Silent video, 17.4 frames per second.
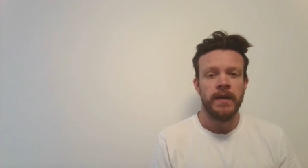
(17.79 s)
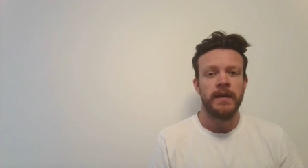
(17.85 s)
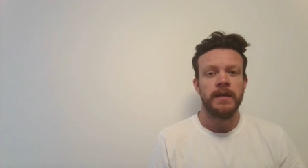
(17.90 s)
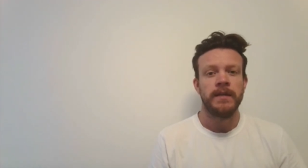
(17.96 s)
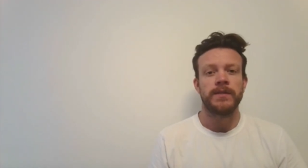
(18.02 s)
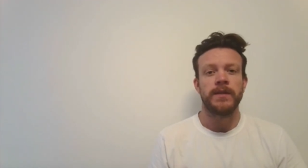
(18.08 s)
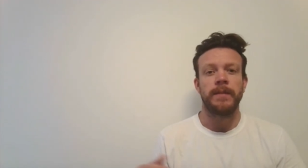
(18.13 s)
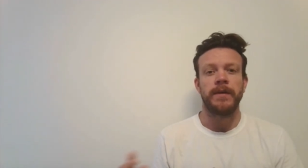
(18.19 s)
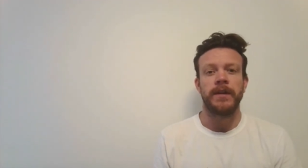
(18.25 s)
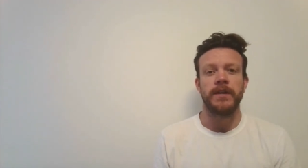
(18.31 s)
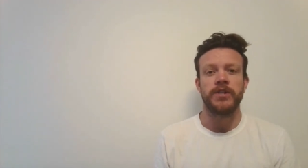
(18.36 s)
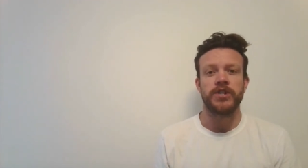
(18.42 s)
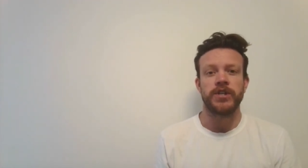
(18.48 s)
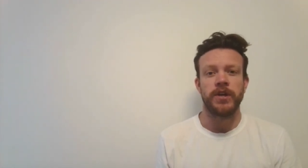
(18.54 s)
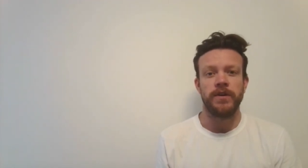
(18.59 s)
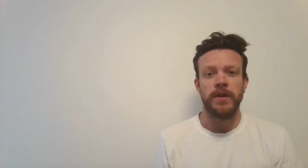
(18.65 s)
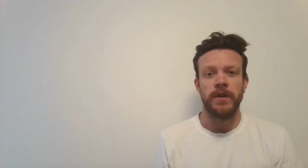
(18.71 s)
So I'm going to
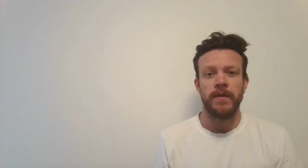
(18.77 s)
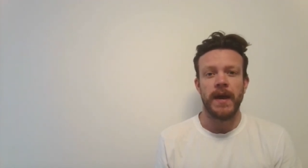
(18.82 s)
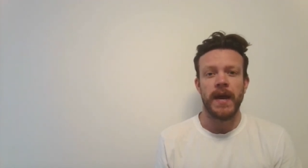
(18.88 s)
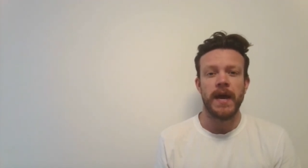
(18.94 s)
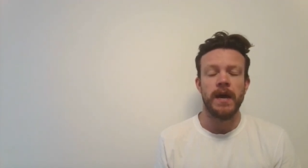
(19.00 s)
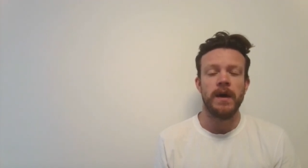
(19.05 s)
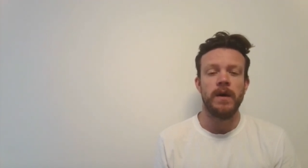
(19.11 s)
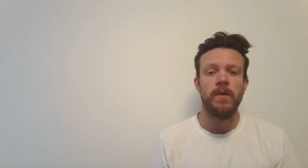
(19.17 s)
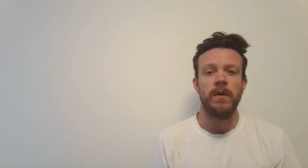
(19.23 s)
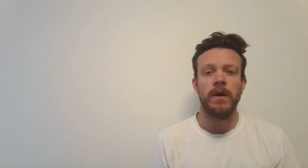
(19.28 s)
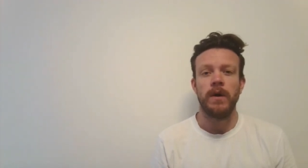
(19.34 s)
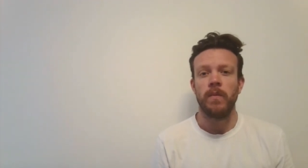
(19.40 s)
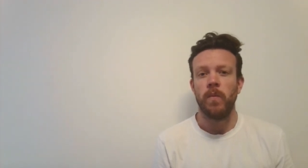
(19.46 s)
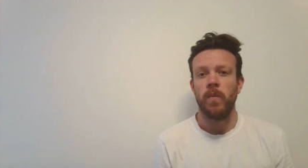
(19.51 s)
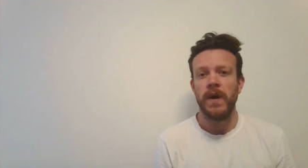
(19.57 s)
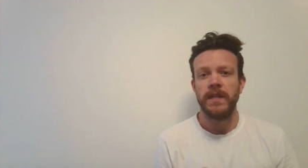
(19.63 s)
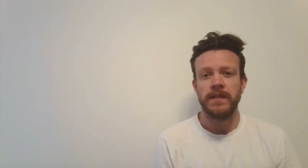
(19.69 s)
show you how
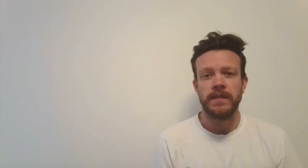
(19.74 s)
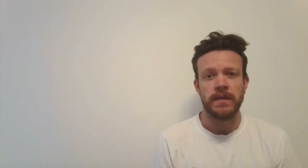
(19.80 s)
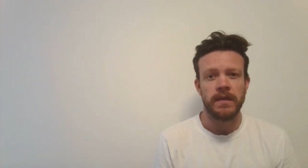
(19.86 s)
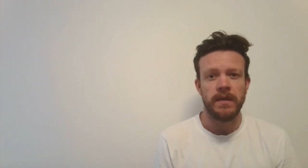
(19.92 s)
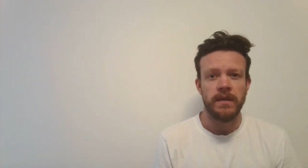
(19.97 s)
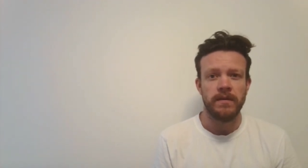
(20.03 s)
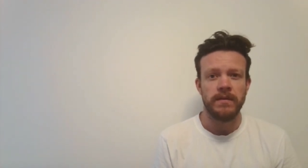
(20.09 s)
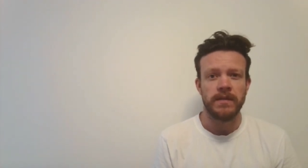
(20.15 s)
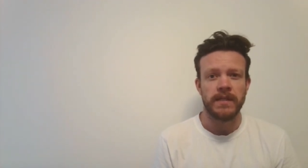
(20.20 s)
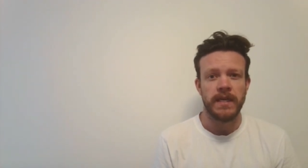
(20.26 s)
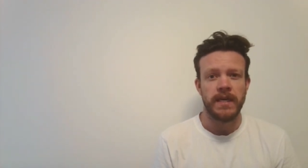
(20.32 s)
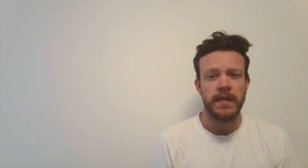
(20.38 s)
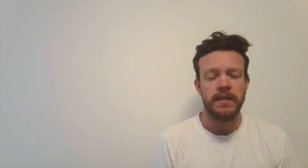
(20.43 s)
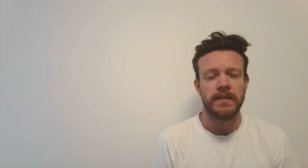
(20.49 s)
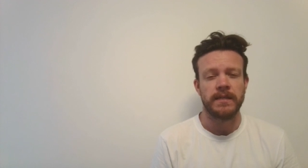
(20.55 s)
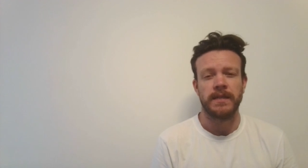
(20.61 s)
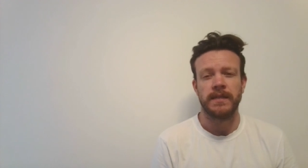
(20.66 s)
and when to use
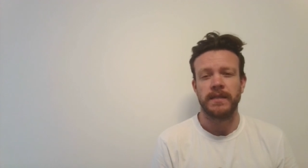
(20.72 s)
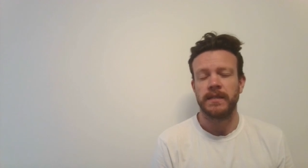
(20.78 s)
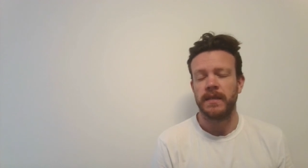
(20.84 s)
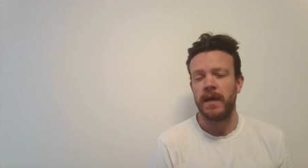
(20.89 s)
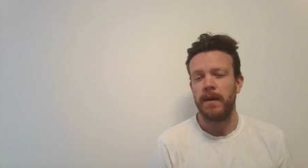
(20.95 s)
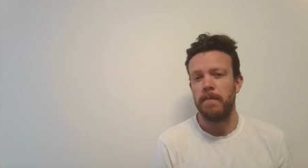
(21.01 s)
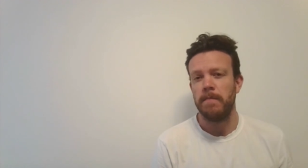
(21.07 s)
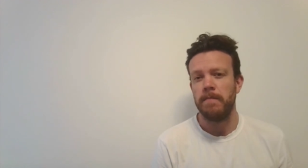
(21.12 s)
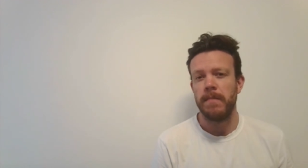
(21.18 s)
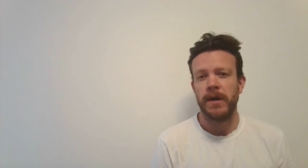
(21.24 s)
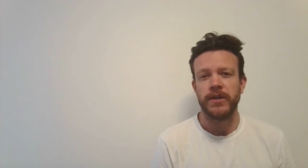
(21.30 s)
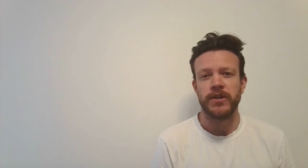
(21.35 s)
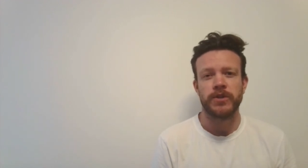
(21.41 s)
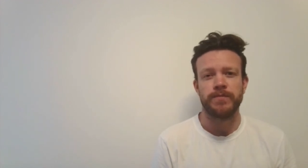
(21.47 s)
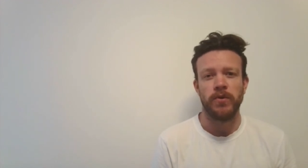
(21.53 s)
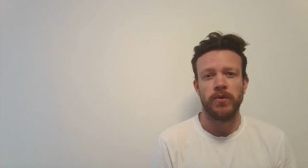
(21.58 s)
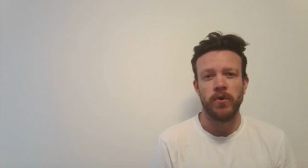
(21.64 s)
these to sound
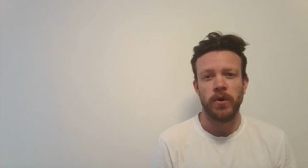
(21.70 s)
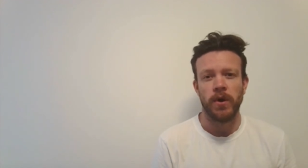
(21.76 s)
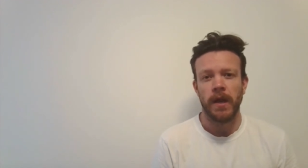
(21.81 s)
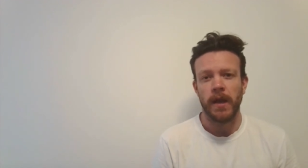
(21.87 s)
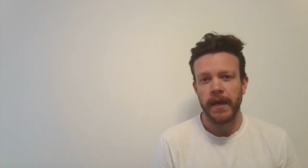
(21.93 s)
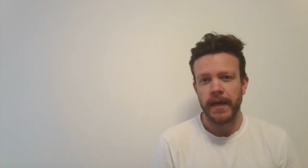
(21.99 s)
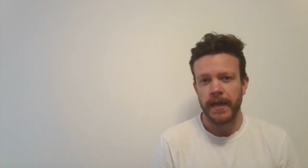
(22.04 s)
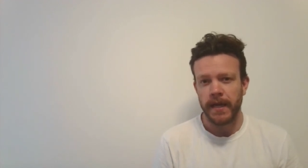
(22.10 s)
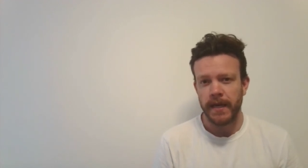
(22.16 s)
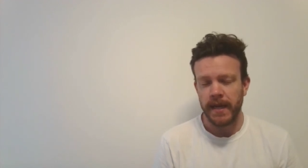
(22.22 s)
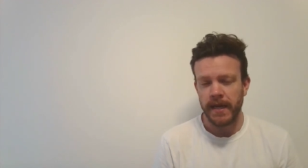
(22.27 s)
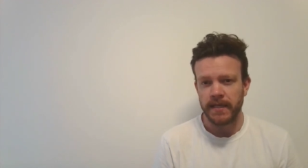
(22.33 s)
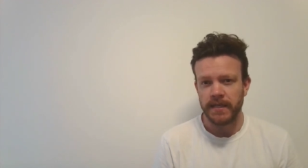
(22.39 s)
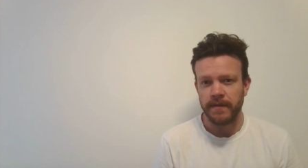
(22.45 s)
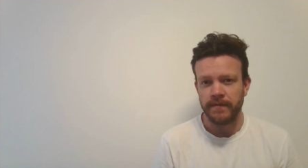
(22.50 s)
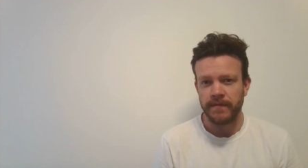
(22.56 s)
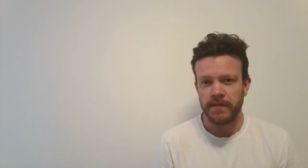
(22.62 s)
much more like a
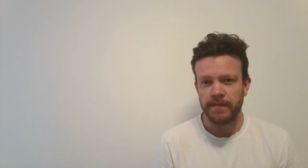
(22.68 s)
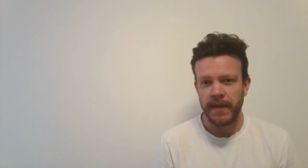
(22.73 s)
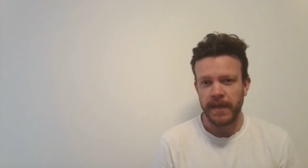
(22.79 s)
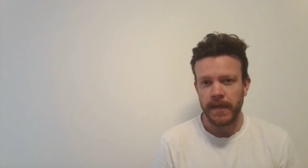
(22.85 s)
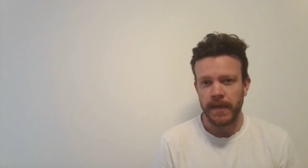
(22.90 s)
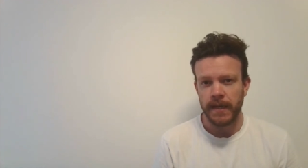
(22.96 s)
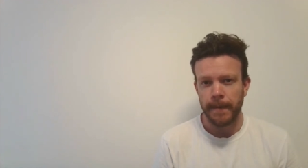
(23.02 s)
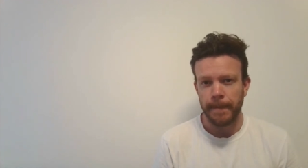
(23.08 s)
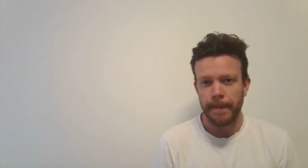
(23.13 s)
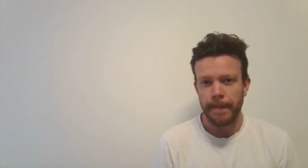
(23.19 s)
native speaker.